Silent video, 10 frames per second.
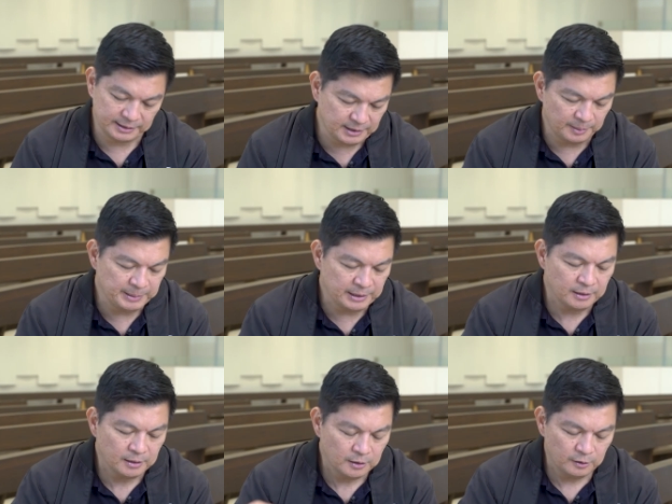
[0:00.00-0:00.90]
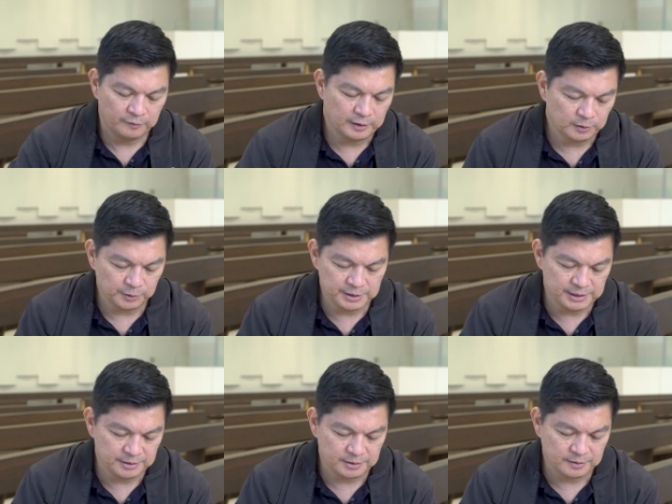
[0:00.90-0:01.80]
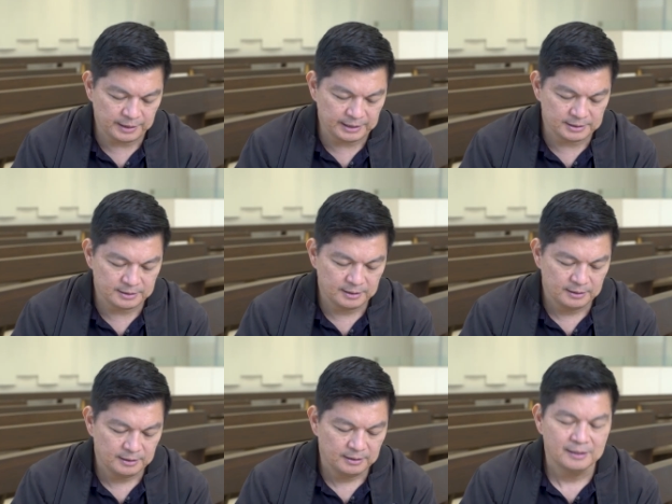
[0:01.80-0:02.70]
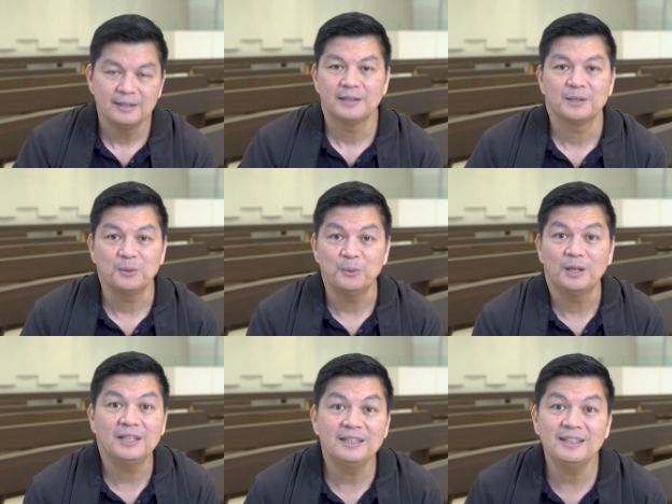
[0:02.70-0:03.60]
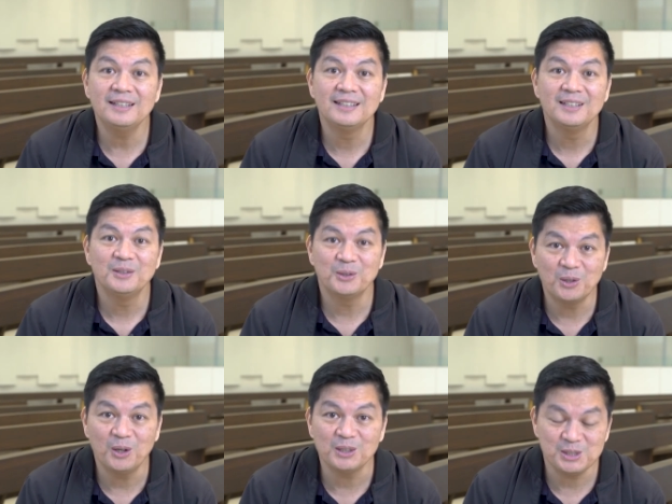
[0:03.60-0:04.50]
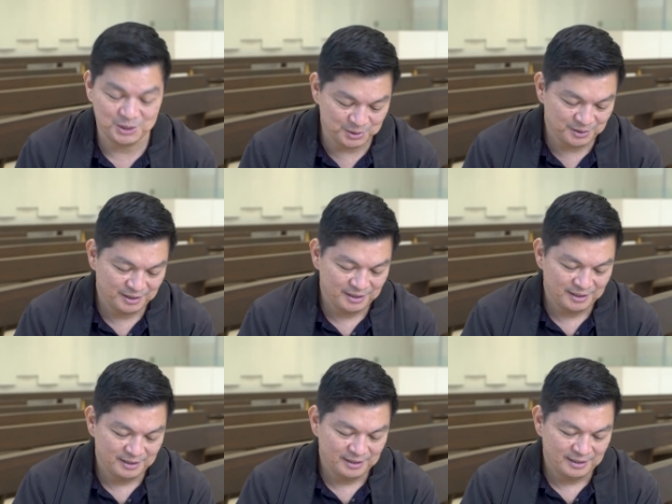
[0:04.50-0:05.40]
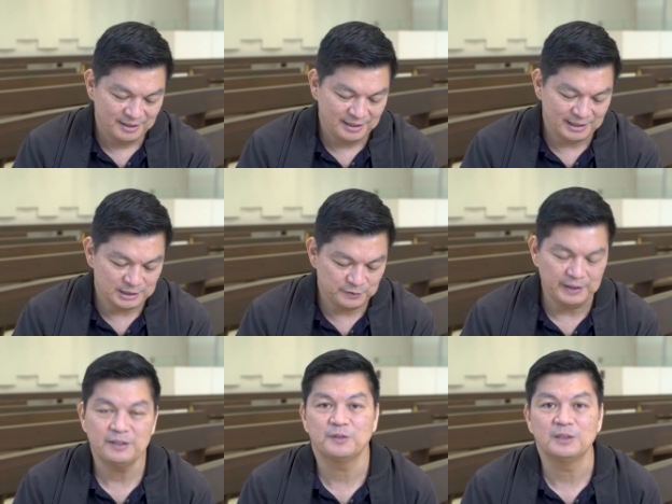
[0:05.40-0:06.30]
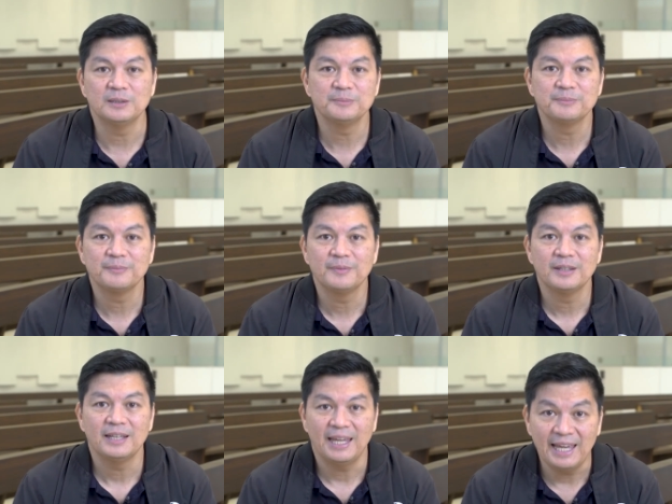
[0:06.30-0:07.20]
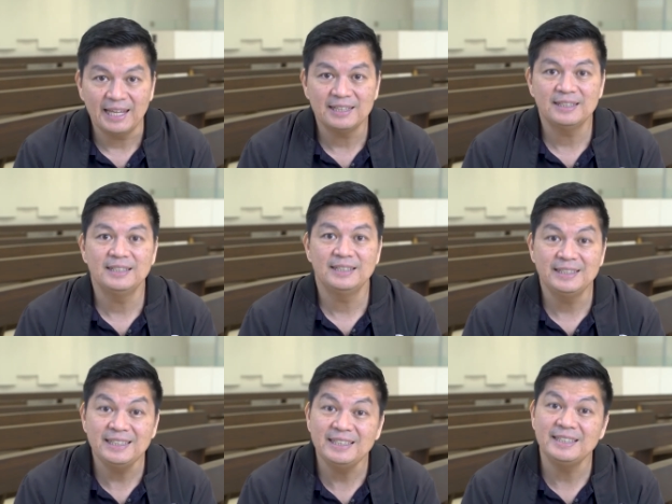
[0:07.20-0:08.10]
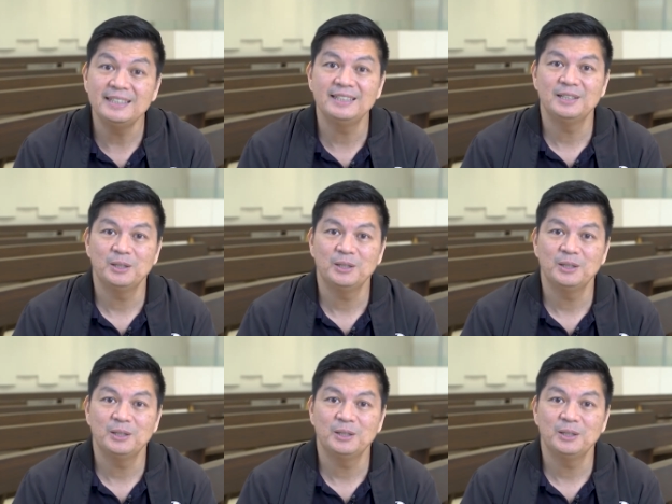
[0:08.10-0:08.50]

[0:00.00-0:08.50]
the coming of our Lord Jesus Christ. The one who calls you is faithful and He